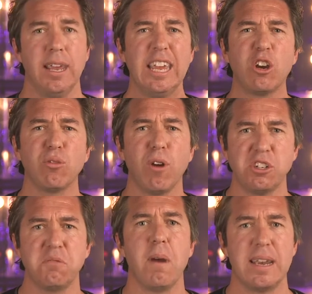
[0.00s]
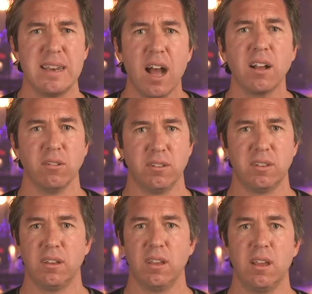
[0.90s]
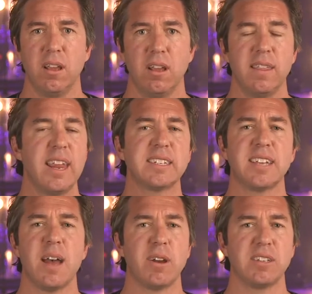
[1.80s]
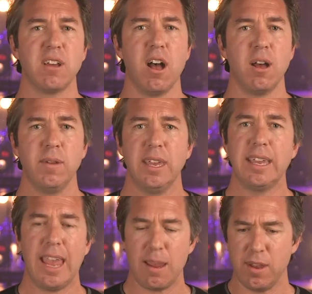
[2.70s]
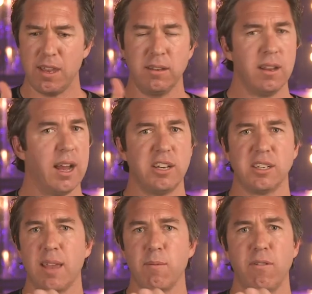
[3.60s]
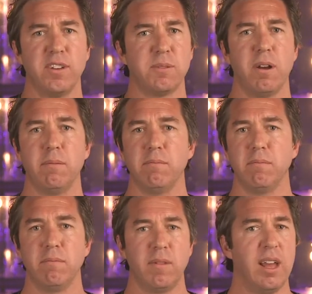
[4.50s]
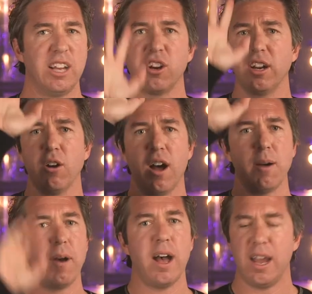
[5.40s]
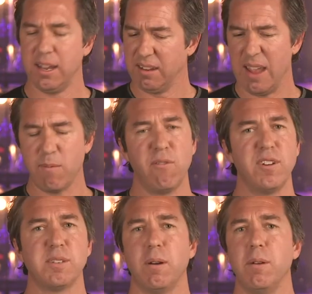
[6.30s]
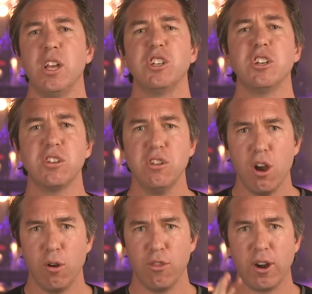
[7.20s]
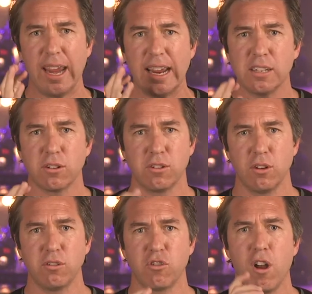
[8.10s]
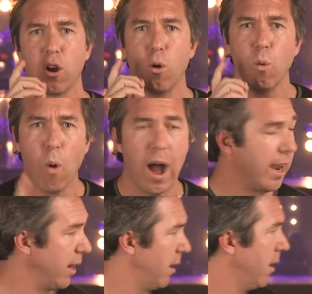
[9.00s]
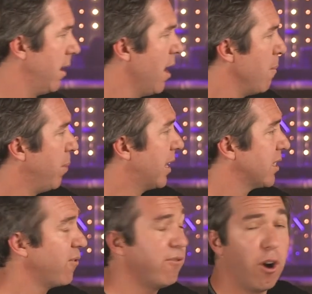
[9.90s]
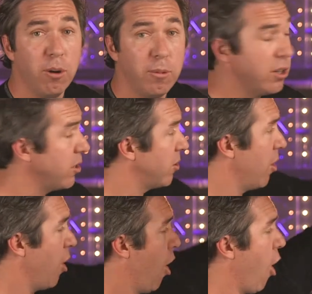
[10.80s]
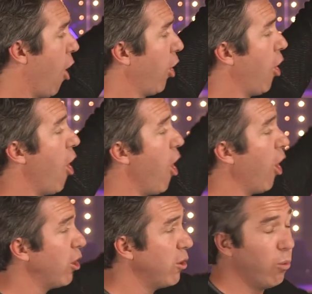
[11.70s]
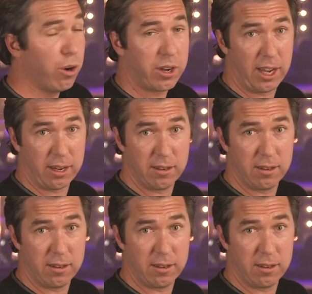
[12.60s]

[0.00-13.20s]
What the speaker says: He crushed my knuckles. And the next time I saw him, he came in, I just gave him a fist bump. I tried to go up high, gave him a fist bump. Just know, their hands are so strong. Why? Because farmers are hardworking.